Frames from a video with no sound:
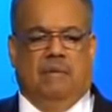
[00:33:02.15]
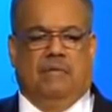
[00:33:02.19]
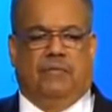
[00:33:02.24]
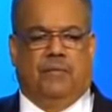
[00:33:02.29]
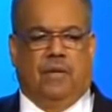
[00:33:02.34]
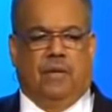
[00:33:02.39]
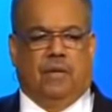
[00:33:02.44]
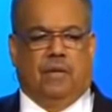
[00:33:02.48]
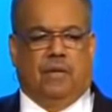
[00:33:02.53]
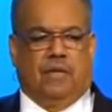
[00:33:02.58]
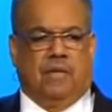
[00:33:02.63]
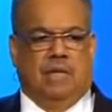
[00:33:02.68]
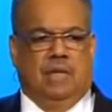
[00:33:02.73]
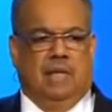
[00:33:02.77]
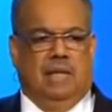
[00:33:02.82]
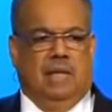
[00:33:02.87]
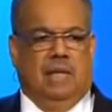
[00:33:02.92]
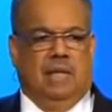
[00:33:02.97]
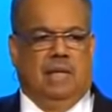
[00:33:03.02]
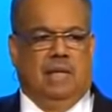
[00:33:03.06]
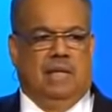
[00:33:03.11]
me first.
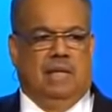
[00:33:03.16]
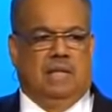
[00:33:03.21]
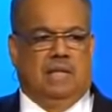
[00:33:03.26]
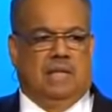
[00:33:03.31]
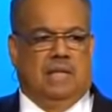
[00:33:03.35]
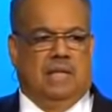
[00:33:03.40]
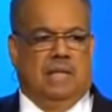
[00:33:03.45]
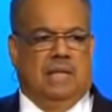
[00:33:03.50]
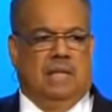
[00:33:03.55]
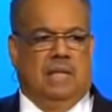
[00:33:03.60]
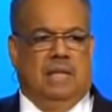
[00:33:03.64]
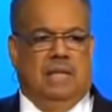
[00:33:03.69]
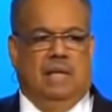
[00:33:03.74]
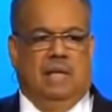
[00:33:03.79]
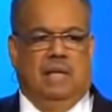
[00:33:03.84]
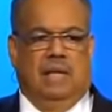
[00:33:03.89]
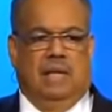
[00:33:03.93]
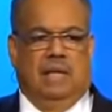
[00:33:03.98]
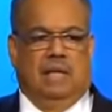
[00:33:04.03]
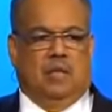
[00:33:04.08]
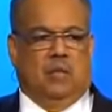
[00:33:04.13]
He said,
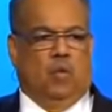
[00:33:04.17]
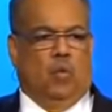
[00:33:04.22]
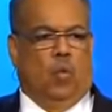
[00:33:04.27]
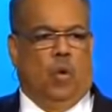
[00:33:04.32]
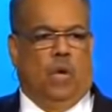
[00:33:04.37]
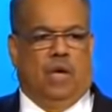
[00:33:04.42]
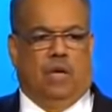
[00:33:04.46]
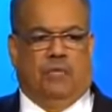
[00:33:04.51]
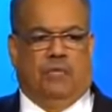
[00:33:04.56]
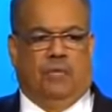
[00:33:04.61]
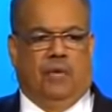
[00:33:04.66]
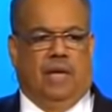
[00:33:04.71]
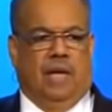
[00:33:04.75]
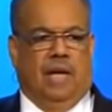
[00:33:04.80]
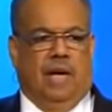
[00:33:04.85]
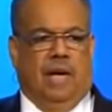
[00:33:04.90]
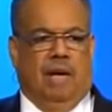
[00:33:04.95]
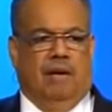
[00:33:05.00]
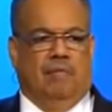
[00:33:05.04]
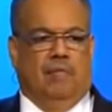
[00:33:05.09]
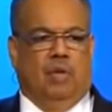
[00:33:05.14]
it's wonderful.
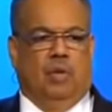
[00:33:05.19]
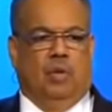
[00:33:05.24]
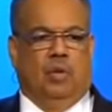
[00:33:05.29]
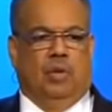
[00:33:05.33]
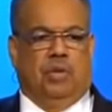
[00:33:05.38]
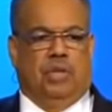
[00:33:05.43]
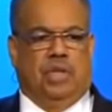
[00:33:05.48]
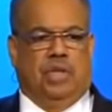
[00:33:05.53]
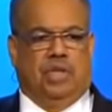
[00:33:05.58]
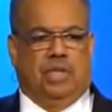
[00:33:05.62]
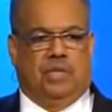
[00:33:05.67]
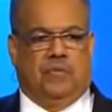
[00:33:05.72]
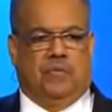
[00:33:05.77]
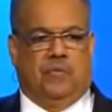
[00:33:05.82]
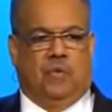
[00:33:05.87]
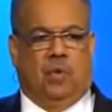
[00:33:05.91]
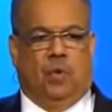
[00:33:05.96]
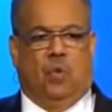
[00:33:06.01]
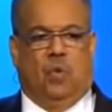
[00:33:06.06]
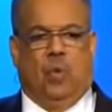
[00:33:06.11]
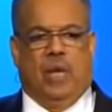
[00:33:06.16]
I've known Jesus
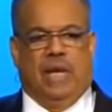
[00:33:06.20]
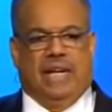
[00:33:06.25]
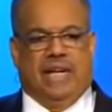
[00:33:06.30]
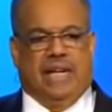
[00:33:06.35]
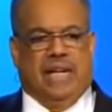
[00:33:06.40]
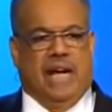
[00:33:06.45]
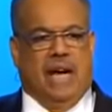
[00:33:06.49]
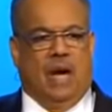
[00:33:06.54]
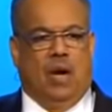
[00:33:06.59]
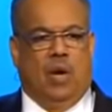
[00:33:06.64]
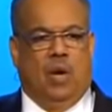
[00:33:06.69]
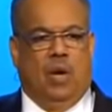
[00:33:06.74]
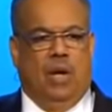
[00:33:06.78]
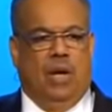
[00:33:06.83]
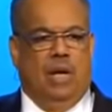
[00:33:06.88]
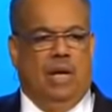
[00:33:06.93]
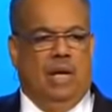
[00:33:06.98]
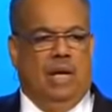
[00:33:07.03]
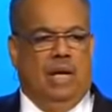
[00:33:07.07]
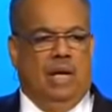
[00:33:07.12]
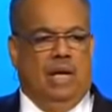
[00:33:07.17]
for a week now,
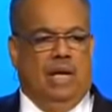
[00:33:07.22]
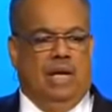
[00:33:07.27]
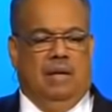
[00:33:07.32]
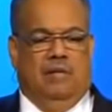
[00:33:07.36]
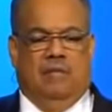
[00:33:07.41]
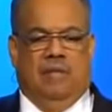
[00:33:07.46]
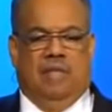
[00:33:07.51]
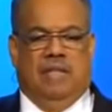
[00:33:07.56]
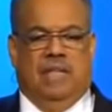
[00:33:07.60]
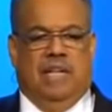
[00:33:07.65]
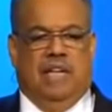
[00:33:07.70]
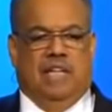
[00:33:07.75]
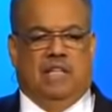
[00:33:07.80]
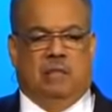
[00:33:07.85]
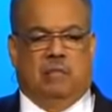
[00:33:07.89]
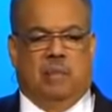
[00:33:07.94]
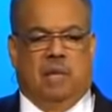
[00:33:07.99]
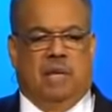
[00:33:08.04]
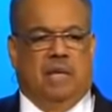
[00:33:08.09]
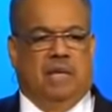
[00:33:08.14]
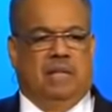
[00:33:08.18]
and every day
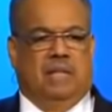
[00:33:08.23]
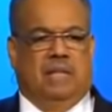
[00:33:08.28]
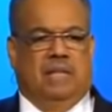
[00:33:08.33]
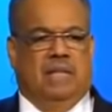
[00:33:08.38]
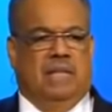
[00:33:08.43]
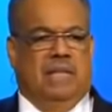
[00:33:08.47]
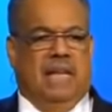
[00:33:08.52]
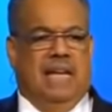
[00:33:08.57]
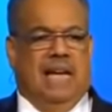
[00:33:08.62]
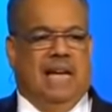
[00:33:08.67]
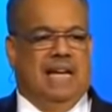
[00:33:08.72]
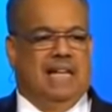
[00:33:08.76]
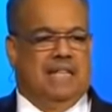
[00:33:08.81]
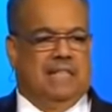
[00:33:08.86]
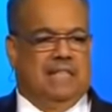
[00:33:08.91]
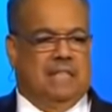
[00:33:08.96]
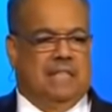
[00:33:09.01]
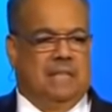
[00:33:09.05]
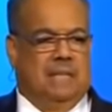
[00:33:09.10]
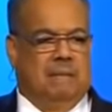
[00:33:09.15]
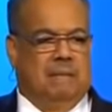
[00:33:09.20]
is better than the
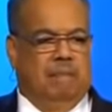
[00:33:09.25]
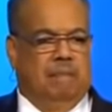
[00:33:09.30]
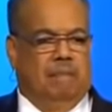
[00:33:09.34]
last.